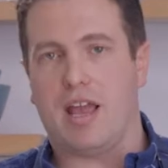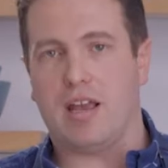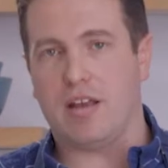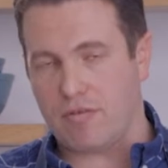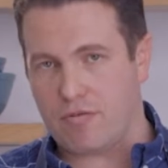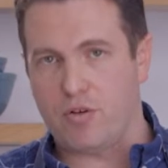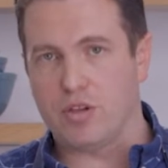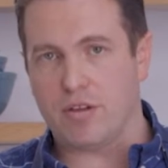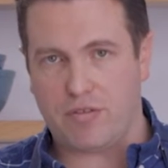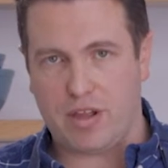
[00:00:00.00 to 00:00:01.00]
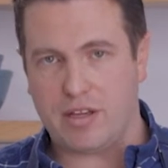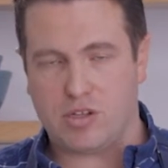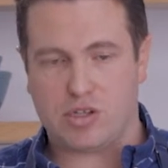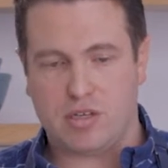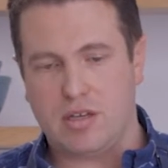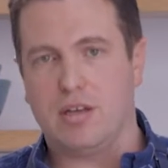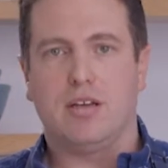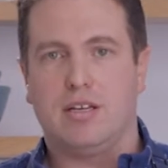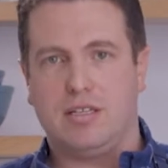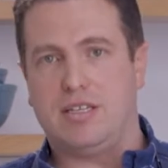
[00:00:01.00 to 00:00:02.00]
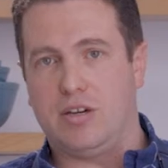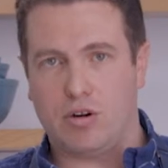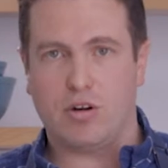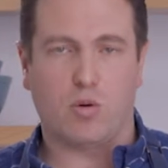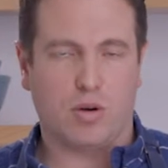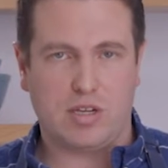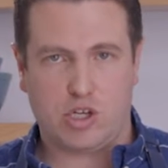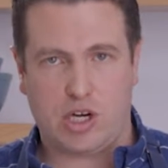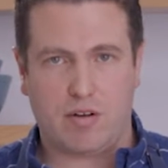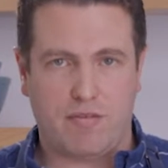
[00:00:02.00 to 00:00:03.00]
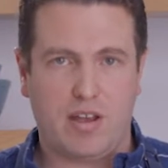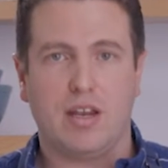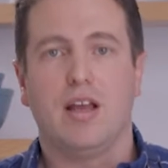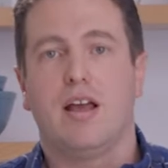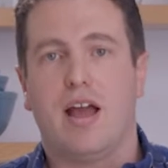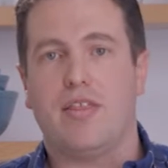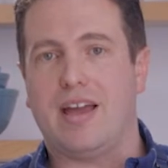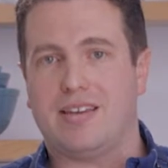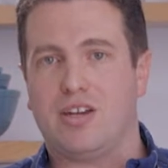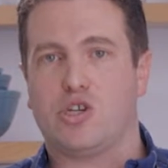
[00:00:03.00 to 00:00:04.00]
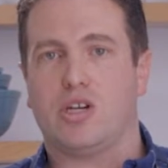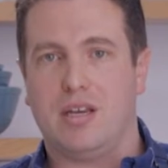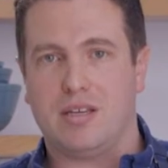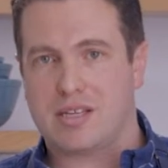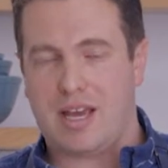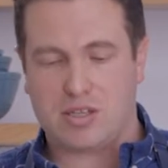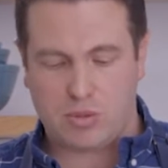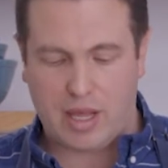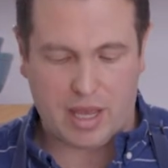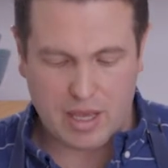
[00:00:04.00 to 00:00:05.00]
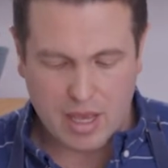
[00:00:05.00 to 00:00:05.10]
a fully fledged dinner or dish out of it. And that dish is cassoulet.